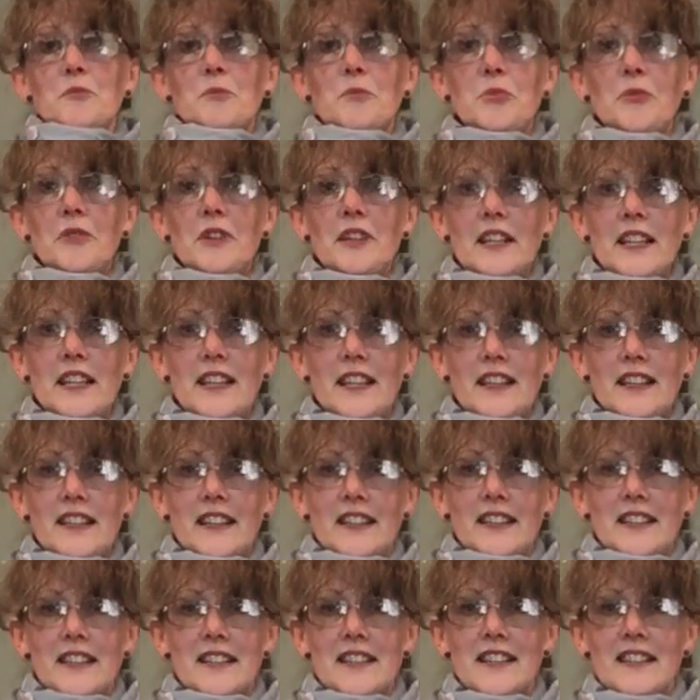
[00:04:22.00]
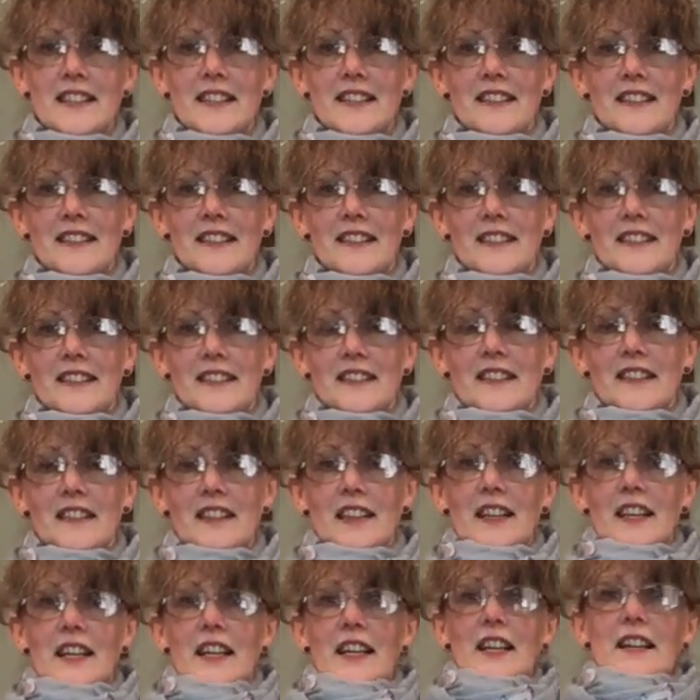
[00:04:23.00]
Brilliant.
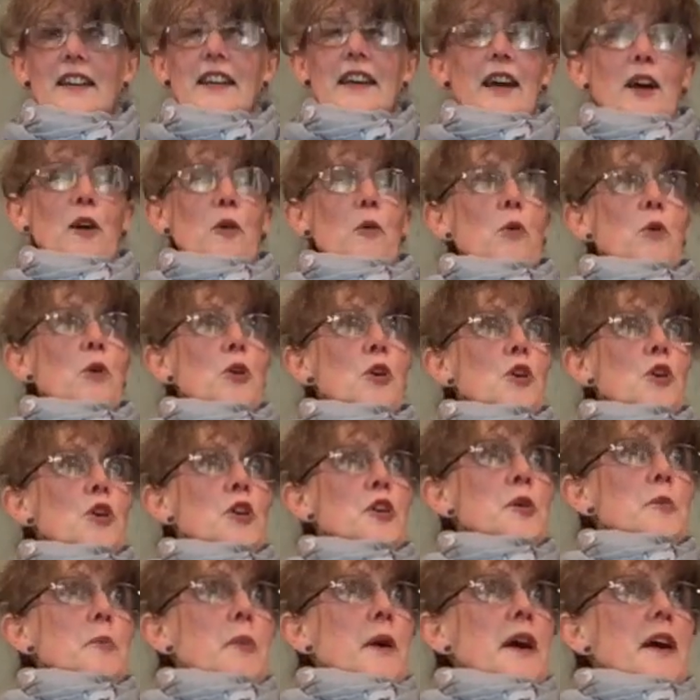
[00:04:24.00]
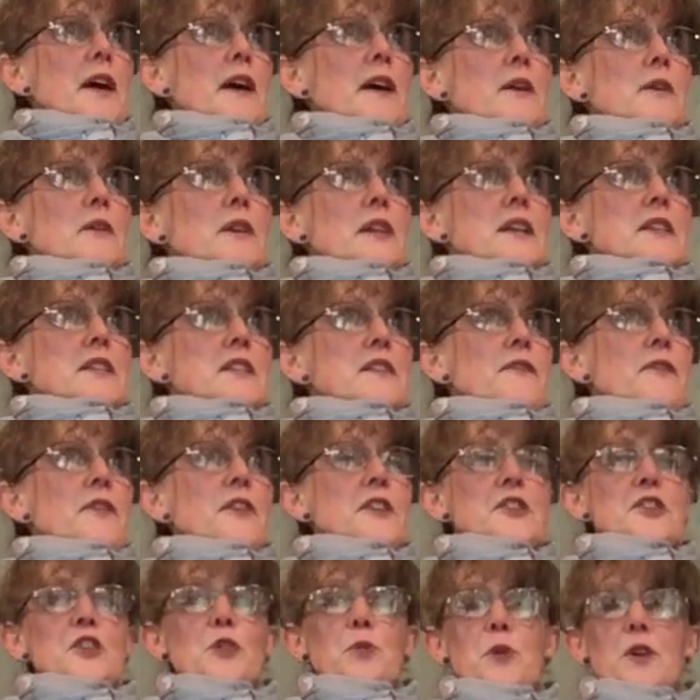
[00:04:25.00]
Now what about, let's
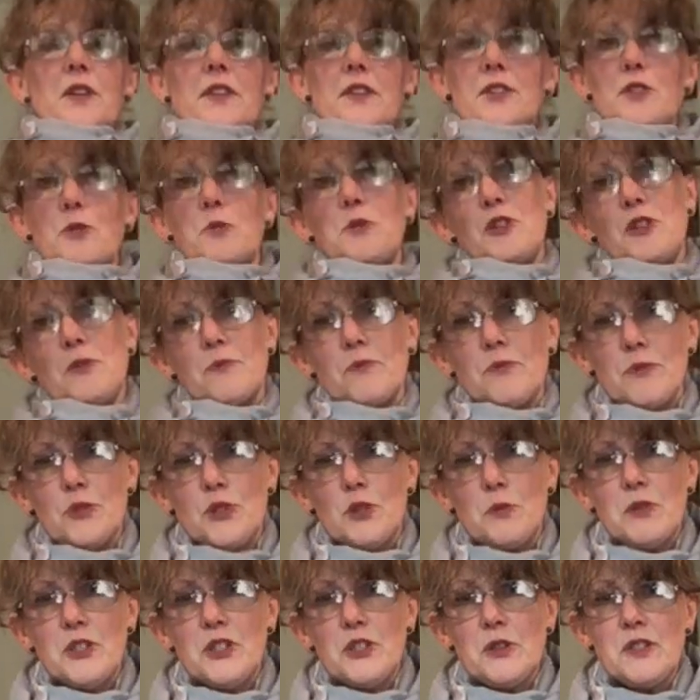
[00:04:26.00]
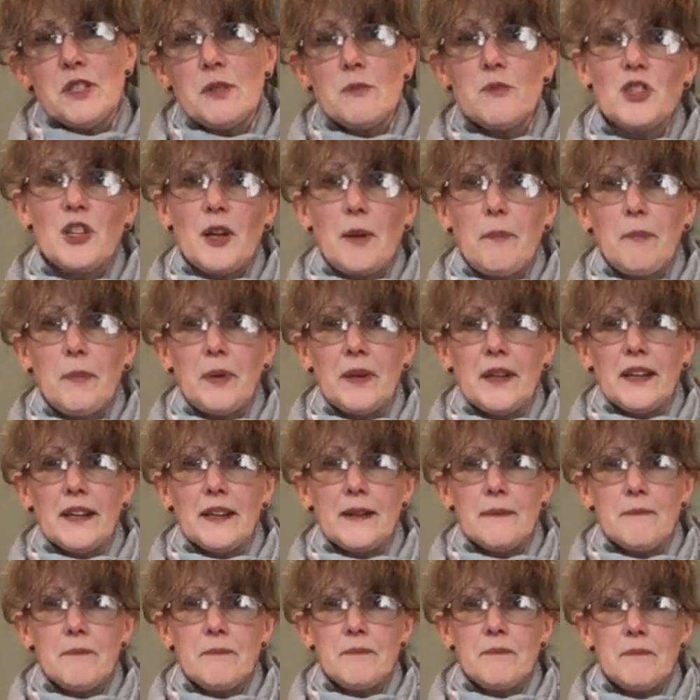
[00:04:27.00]
finish with, should we do some
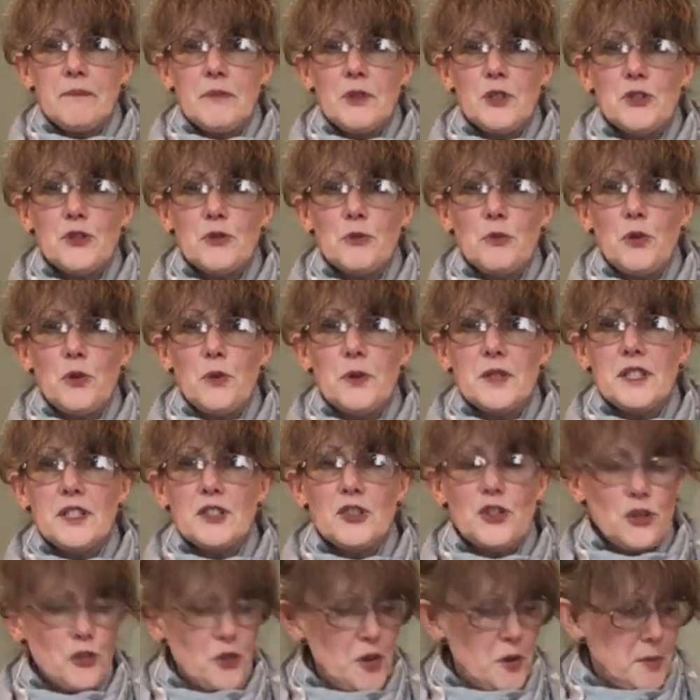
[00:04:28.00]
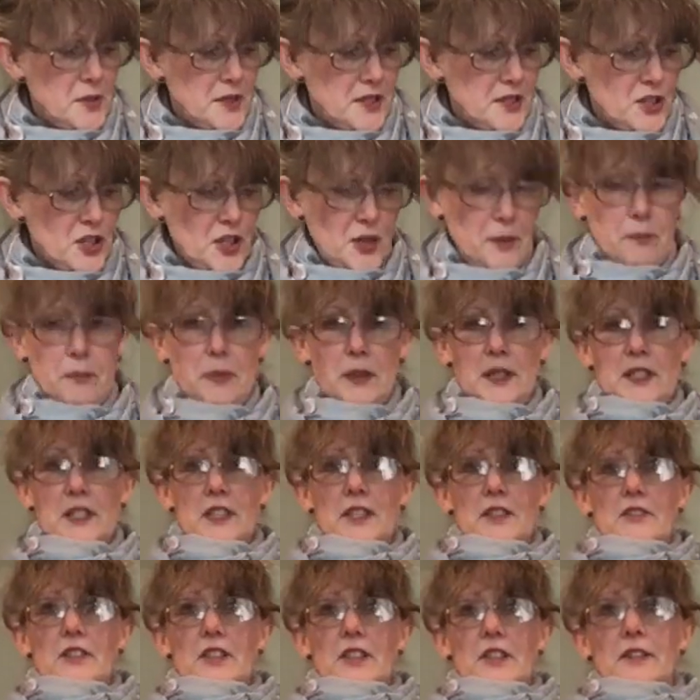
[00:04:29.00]
jumping? Because you always enjoy a bit of jumping,
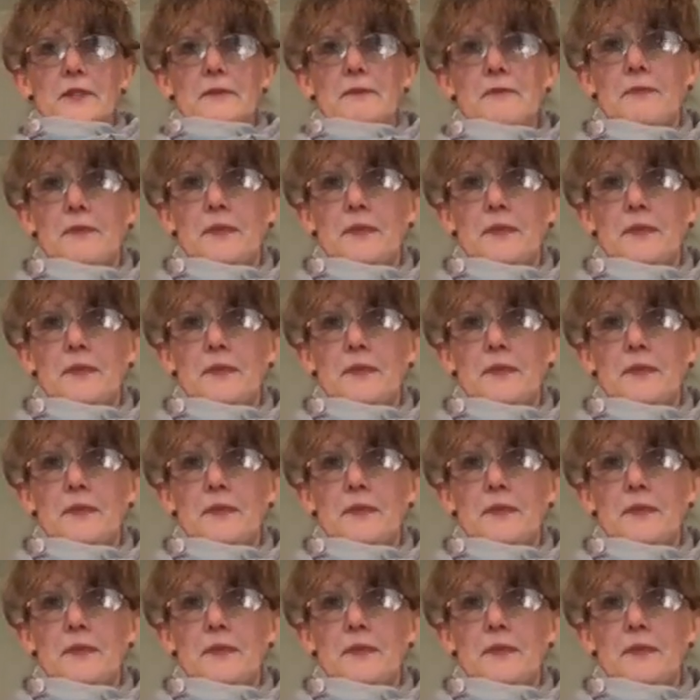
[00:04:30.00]
don't you?